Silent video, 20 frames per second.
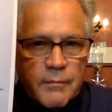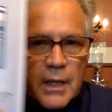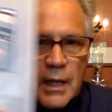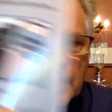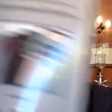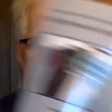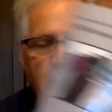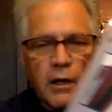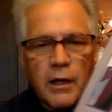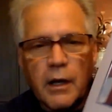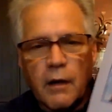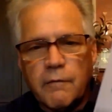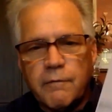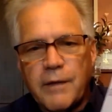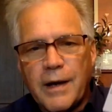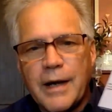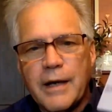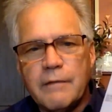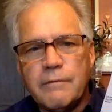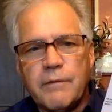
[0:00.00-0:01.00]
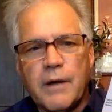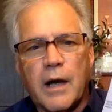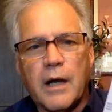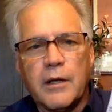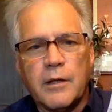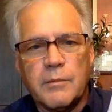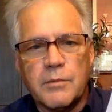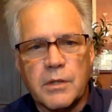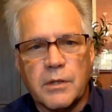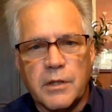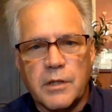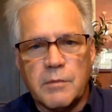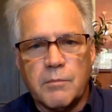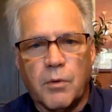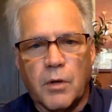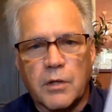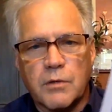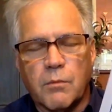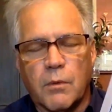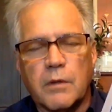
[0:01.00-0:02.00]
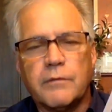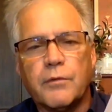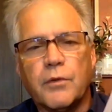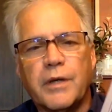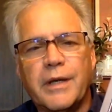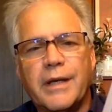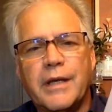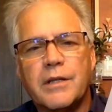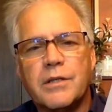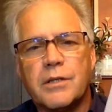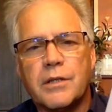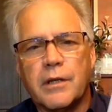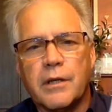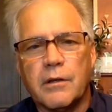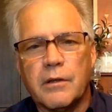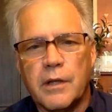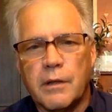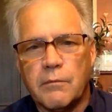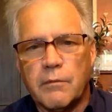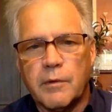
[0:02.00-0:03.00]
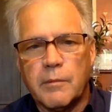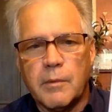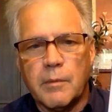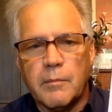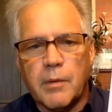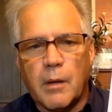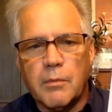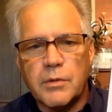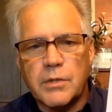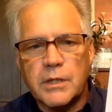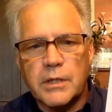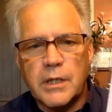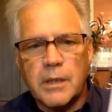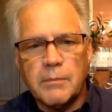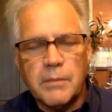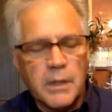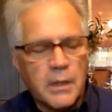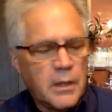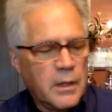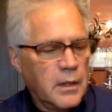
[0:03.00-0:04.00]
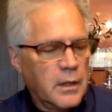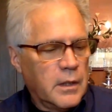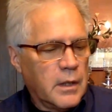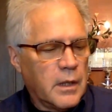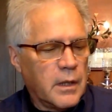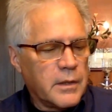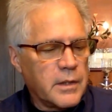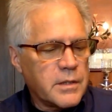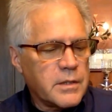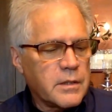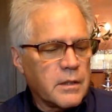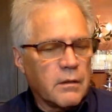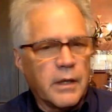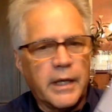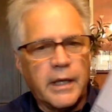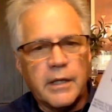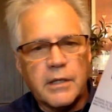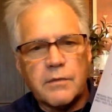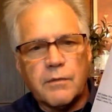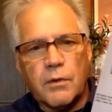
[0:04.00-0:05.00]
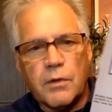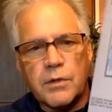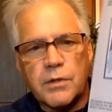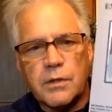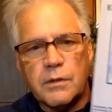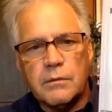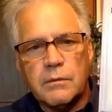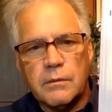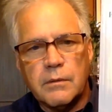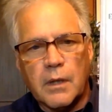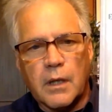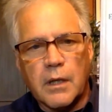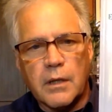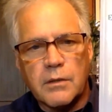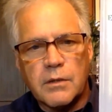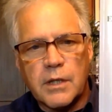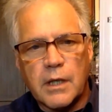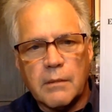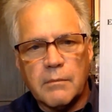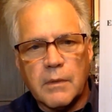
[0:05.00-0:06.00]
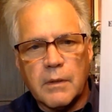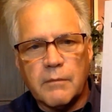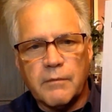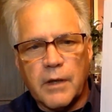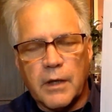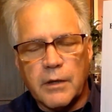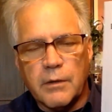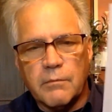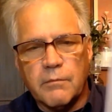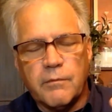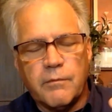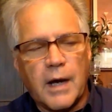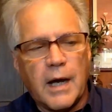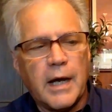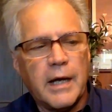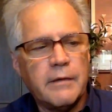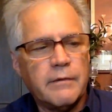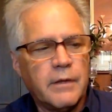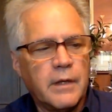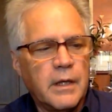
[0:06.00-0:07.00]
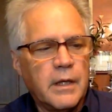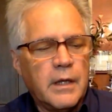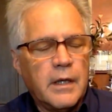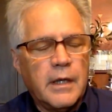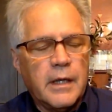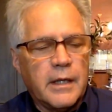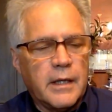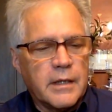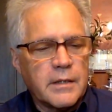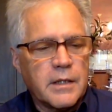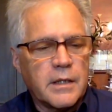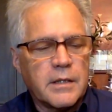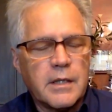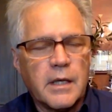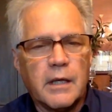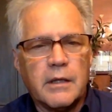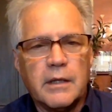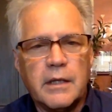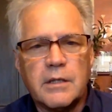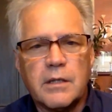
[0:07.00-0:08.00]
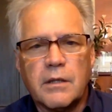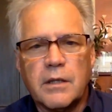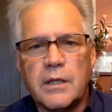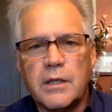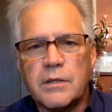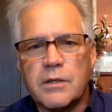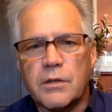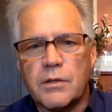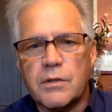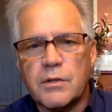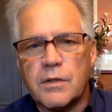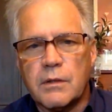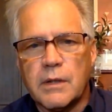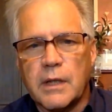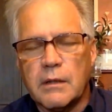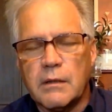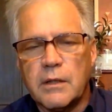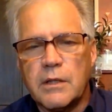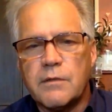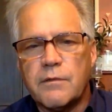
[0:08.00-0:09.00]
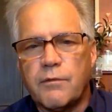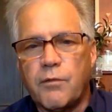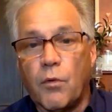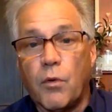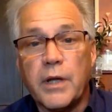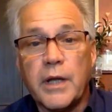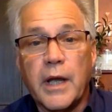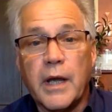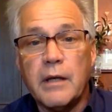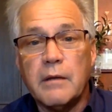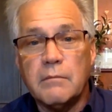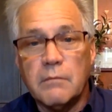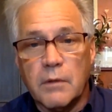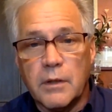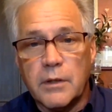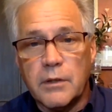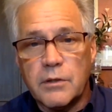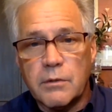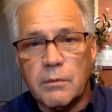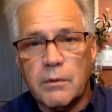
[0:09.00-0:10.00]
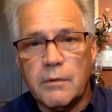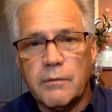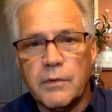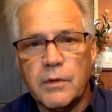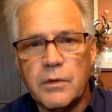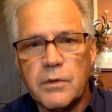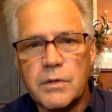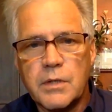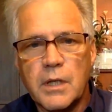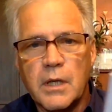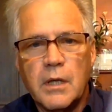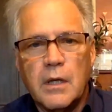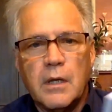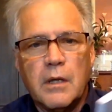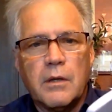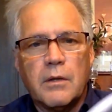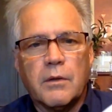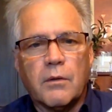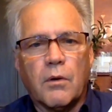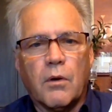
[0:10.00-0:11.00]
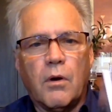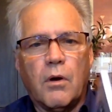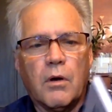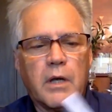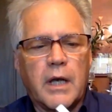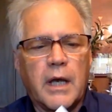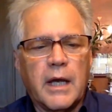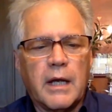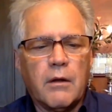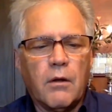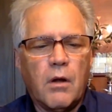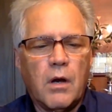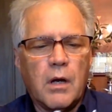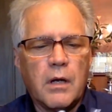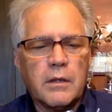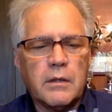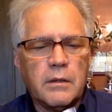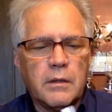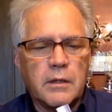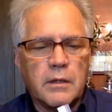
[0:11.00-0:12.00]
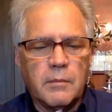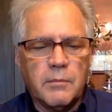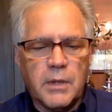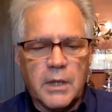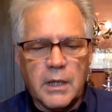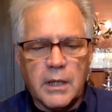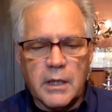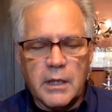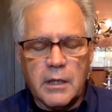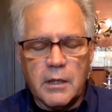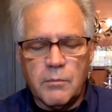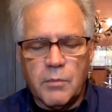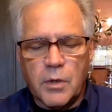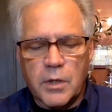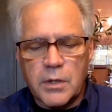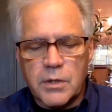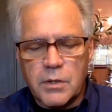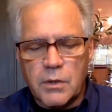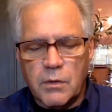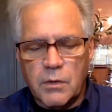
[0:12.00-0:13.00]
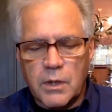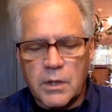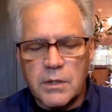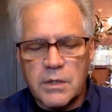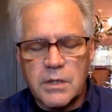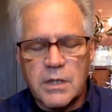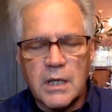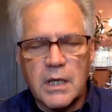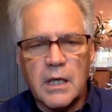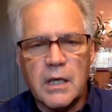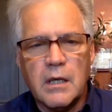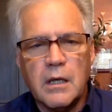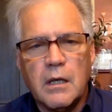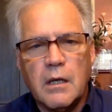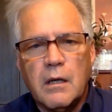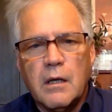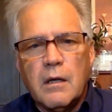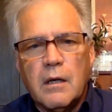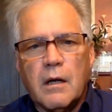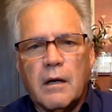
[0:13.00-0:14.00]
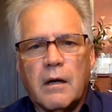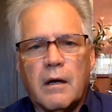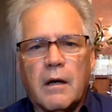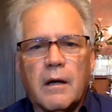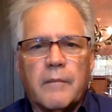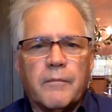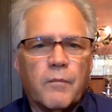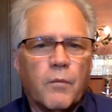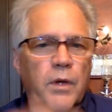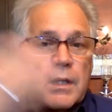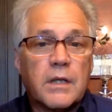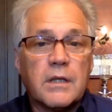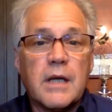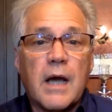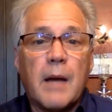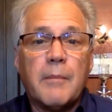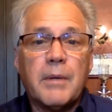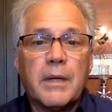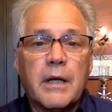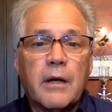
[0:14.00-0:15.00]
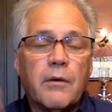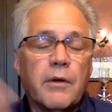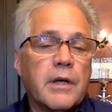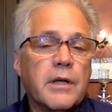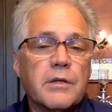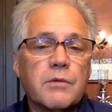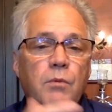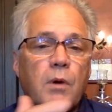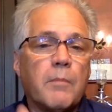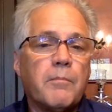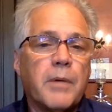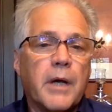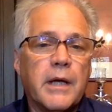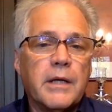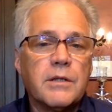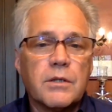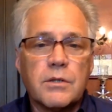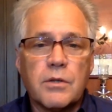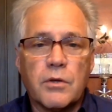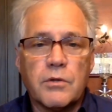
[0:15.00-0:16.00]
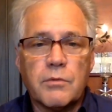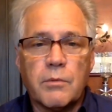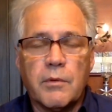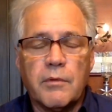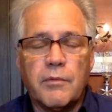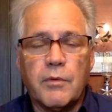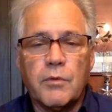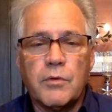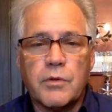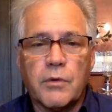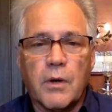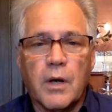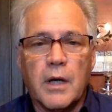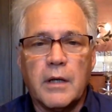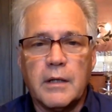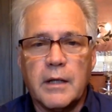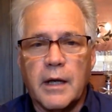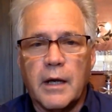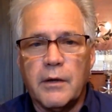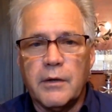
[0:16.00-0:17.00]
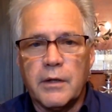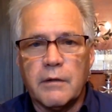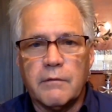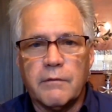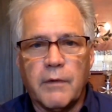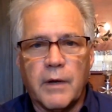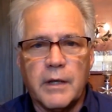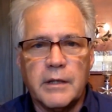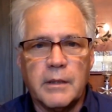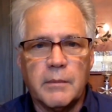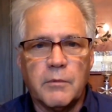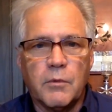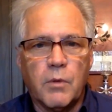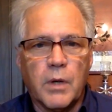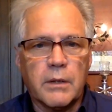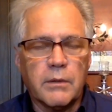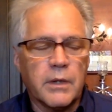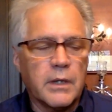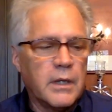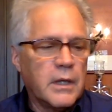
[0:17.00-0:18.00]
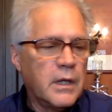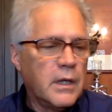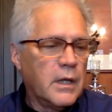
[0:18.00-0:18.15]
And there are now five volumes of these books, one for each year that we've been publishing them. Uh, this is the latest version, uh, volume five. And as I said, in each of these, there's at least 48 literature reviews. They're all cataloged in the beginning of the book, so you can see um, what the topic area is, what pages those reviews are on, and how you can find them quickly.